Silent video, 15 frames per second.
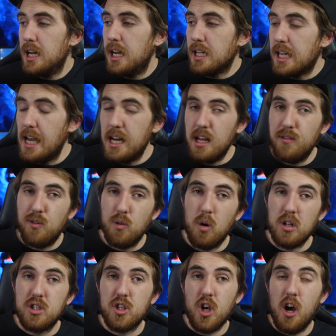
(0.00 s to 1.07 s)
Again, if you
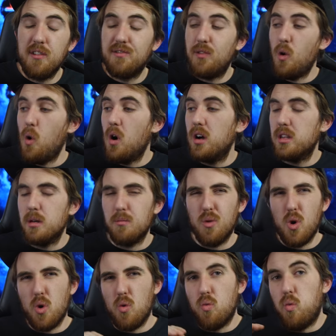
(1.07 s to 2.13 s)
want to go for the
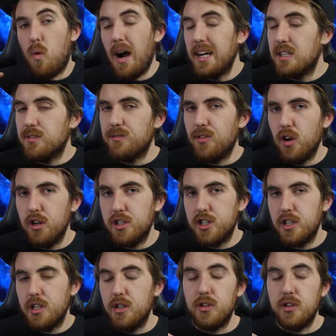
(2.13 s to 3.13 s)
more white version,